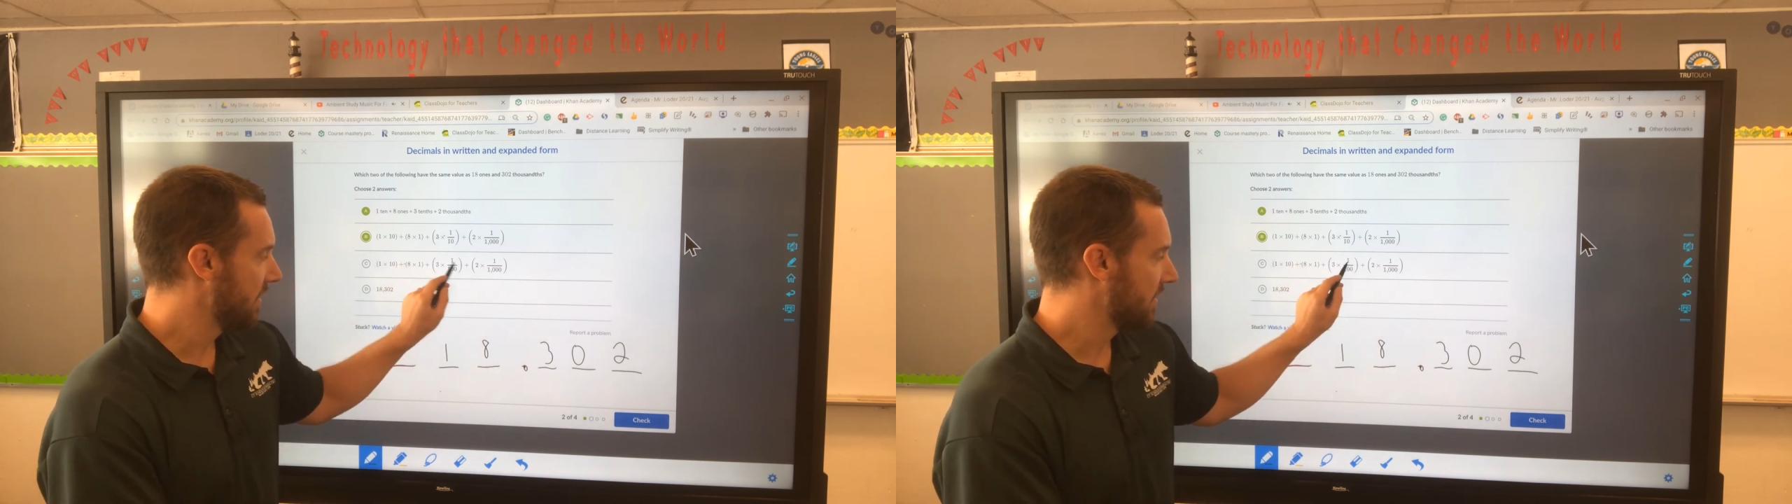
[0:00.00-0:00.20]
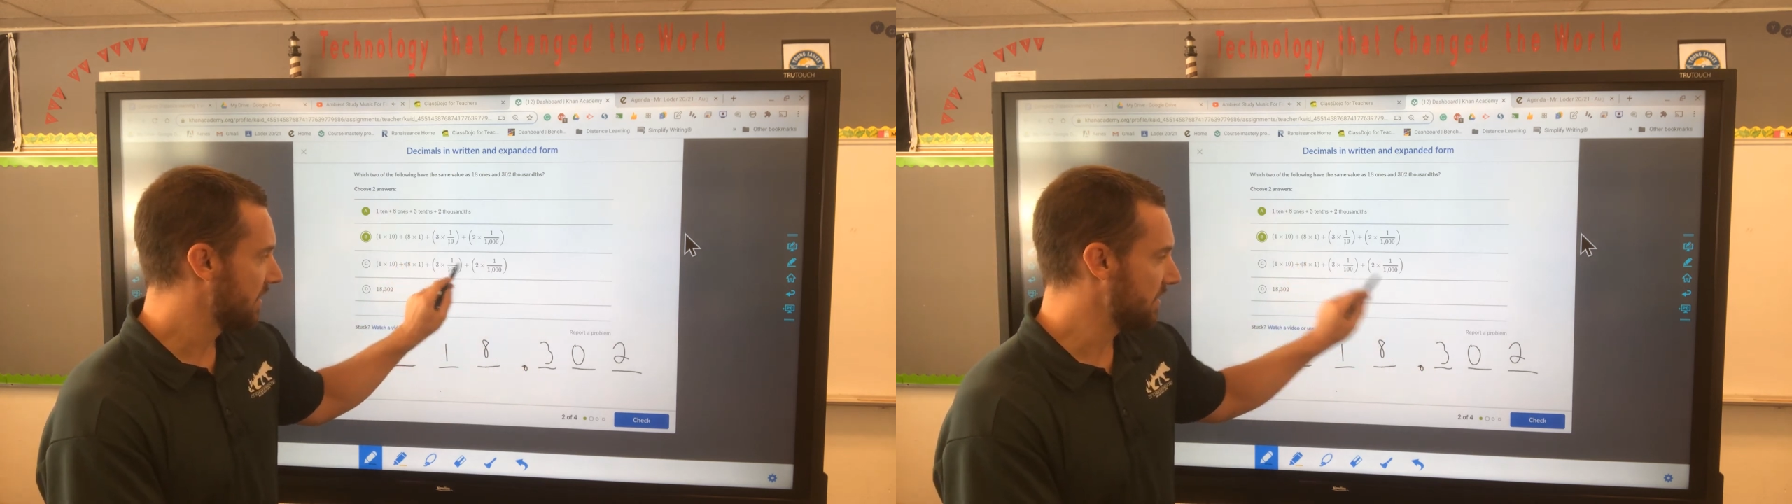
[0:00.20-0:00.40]

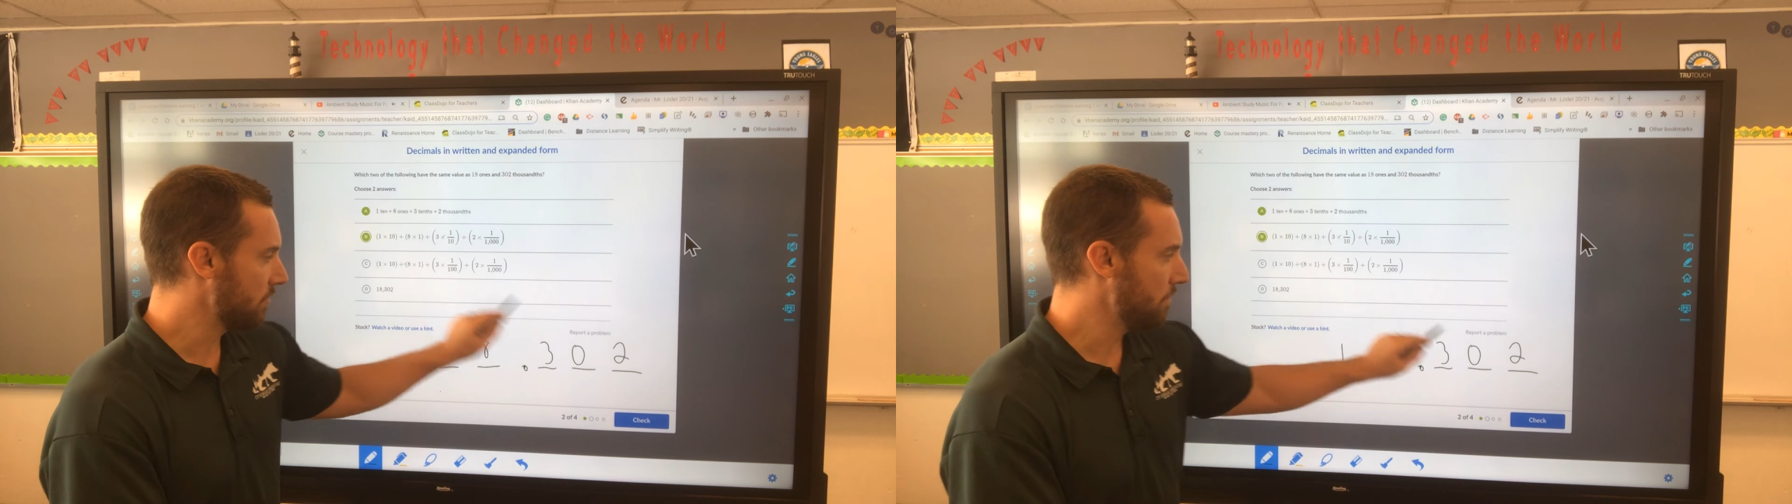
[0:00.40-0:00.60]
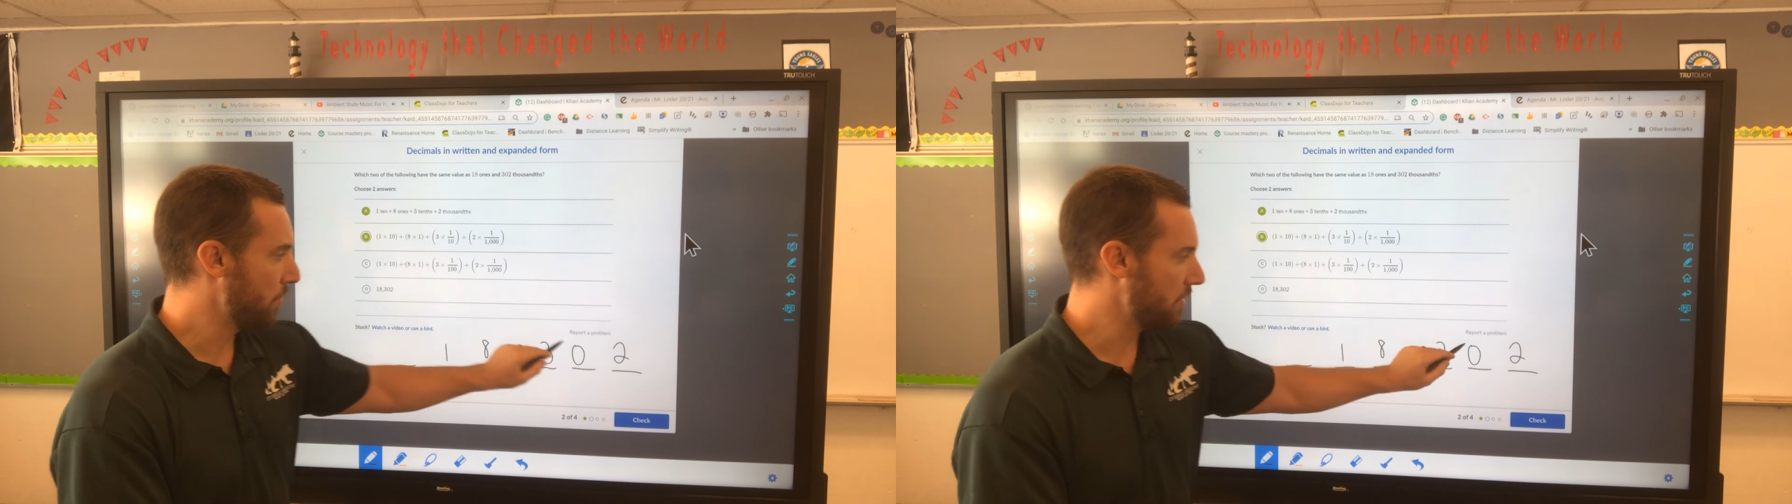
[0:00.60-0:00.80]
this
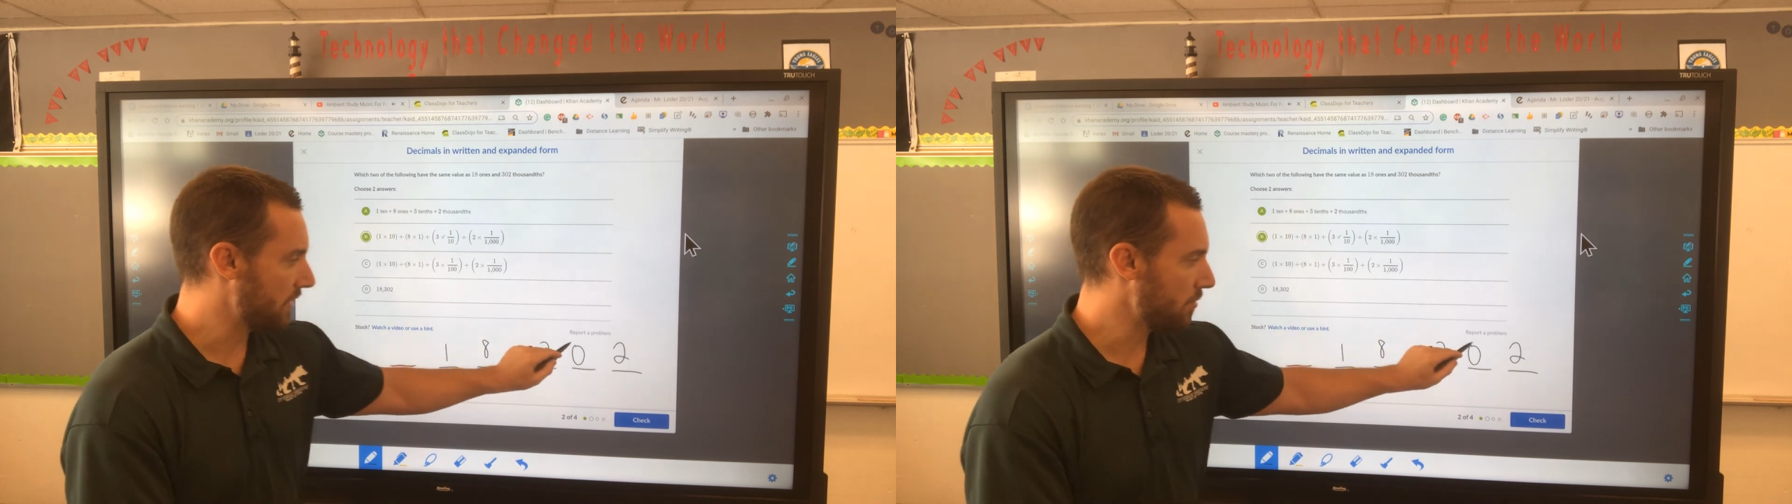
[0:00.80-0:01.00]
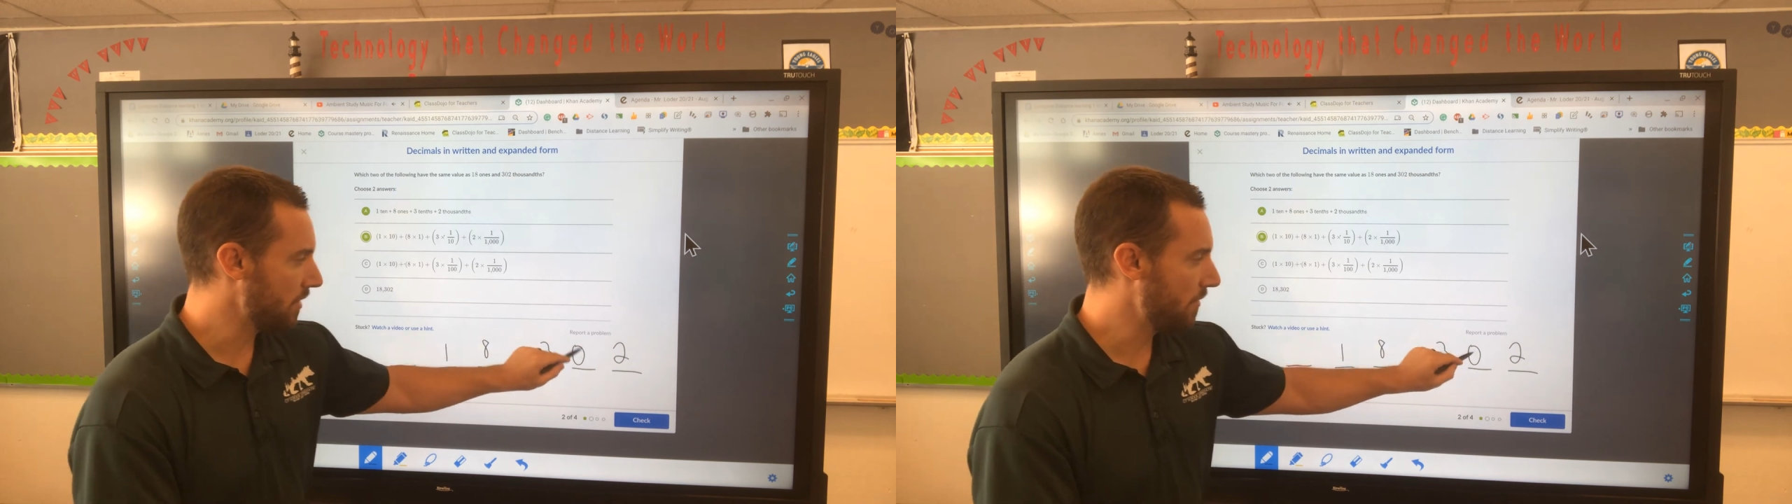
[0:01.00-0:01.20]
would put the
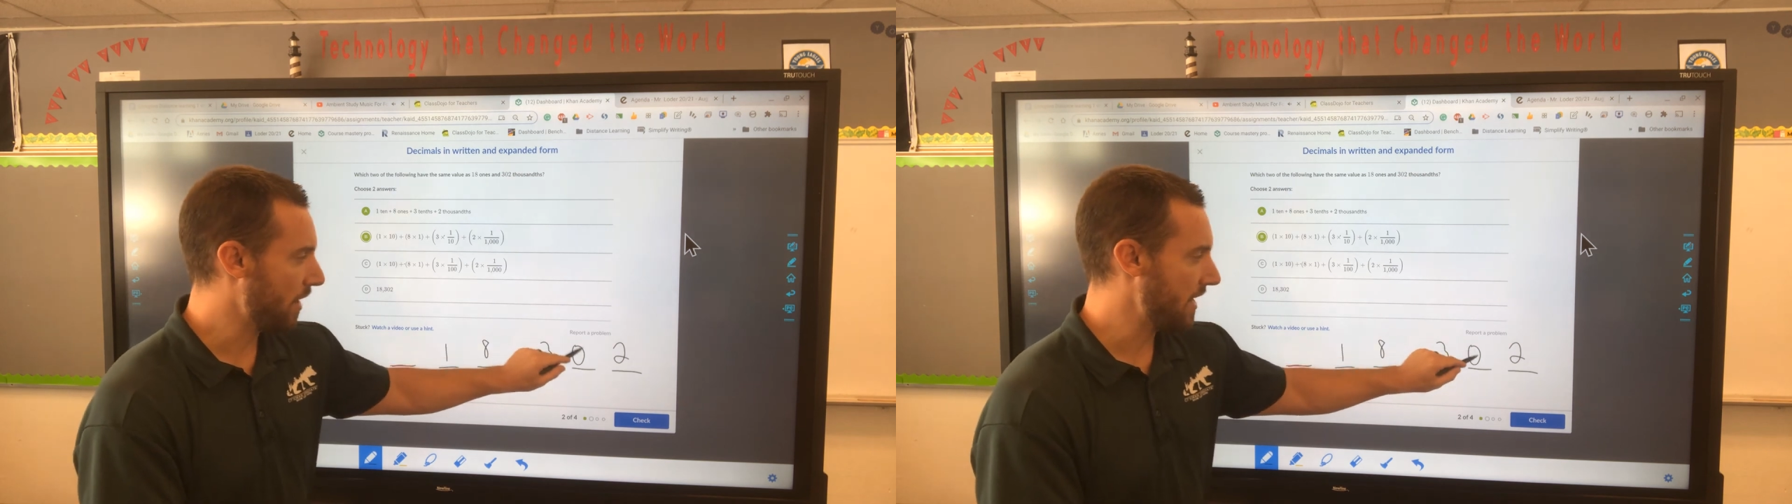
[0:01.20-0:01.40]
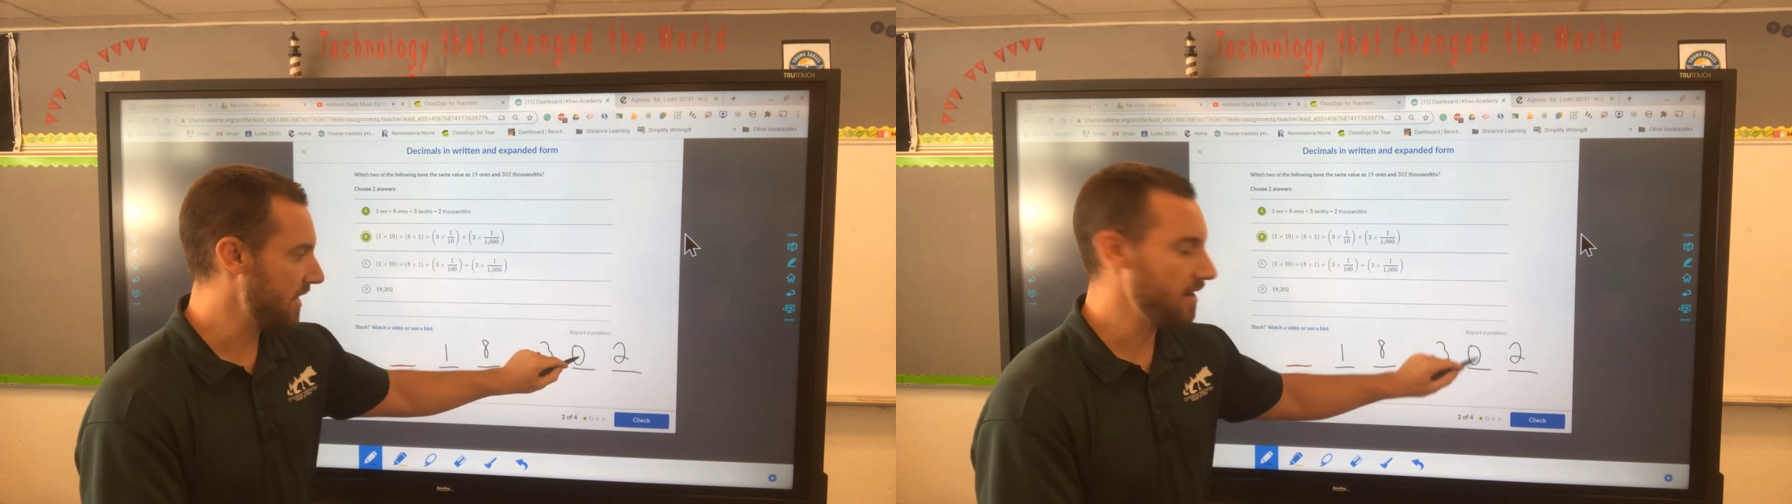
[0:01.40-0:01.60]
3
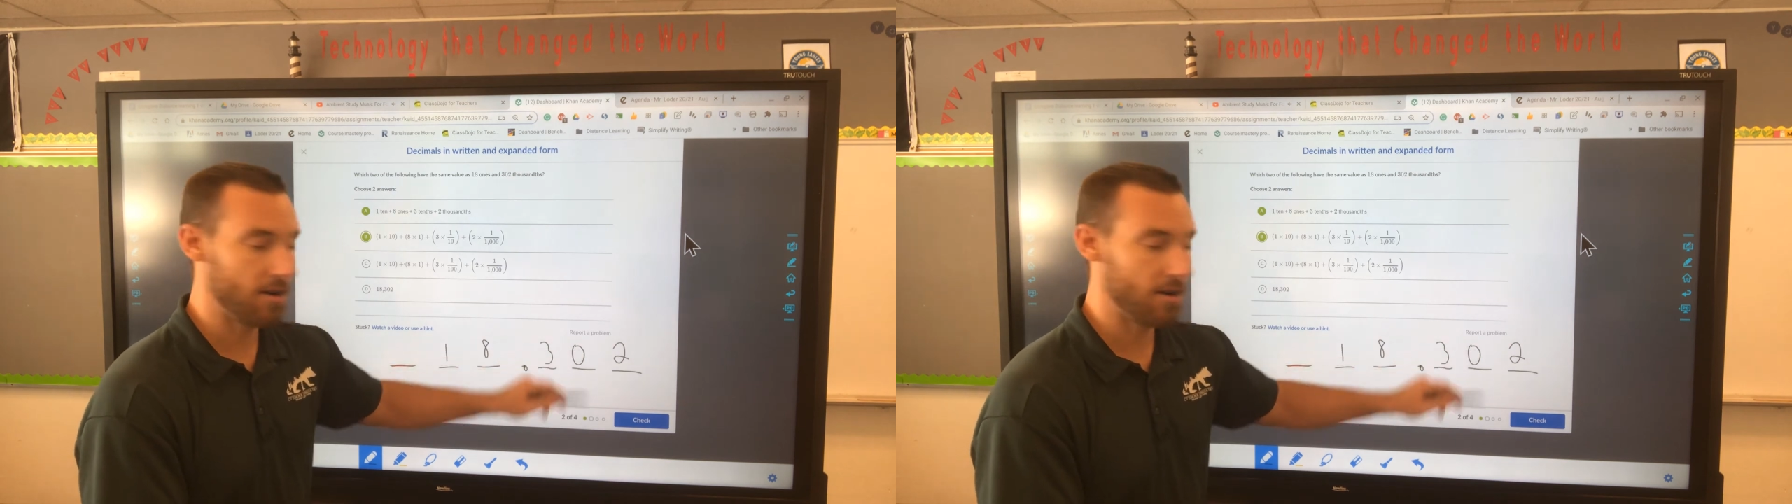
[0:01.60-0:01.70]
right here,